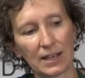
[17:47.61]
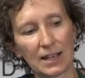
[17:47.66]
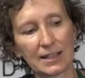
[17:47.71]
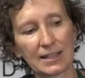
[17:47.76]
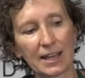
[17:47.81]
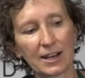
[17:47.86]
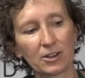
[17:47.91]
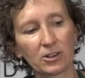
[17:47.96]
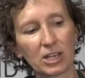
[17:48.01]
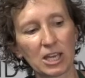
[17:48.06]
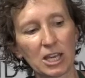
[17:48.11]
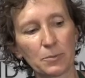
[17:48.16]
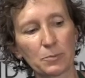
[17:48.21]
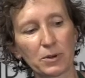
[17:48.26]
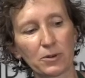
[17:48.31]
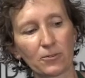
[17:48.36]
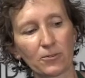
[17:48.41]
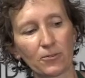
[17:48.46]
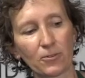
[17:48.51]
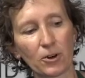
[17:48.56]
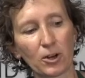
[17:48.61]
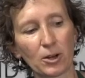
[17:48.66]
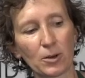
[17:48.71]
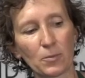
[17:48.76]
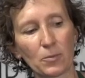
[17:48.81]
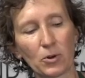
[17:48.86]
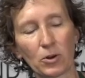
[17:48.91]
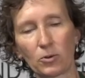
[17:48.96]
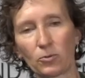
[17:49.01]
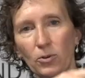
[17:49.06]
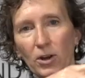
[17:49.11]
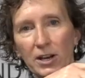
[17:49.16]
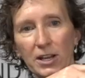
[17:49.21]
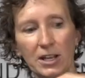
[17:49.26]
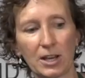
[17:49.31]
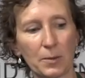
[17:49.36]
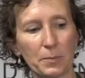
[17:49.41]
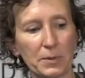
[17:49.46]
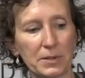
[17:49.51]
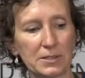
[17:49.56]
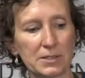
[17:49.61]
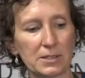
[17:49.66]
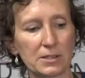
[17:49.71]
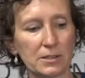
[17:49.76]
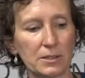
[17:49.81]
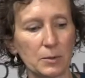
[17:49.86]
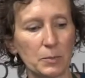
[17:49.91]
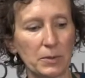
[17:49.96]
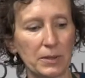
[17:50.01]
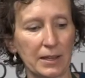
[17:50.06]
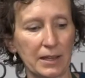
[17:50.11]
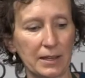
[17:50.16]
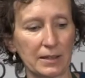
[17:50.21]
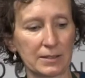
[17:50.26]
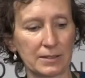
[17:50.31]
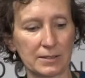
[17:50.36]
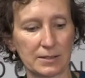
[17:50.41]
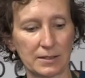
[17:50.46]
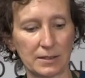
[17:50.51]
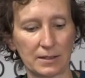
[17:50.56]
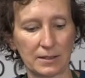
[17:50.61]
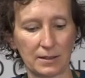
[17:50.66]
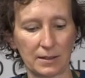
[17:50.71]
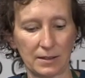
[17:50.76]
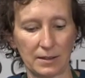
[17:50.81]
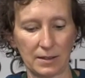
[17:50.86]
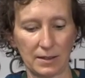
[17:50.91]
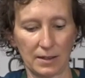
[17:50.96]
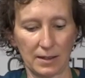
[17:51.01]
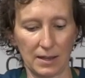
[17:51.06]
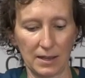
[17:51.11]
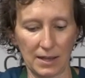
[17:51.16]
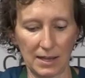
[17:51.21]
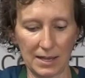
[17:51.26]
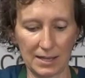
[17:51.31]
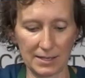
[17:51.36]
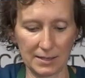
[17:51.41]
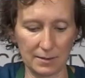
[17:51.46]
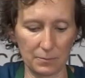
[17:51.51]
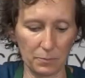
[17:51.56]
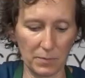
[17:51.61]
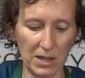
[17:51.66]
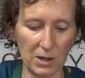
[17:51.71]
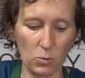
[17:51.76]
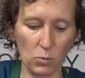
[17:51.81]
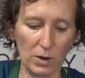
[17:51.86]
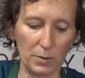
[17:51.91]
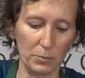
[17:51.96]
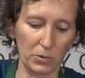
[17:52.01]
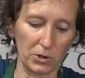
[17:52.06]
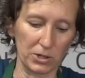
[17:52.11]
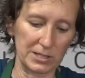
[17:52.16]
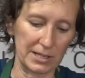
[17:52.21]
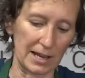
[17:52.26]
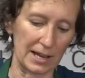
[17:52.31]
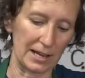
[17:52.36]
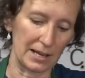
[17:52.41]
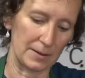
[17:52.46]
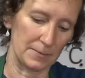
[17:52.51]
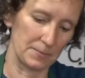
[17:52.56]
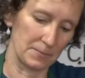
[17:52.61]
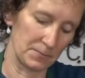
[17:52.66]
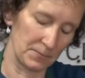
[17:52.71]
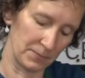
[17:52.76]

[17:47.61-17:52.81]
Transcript: and that'll keep it from running up into the plant, and make one more tie.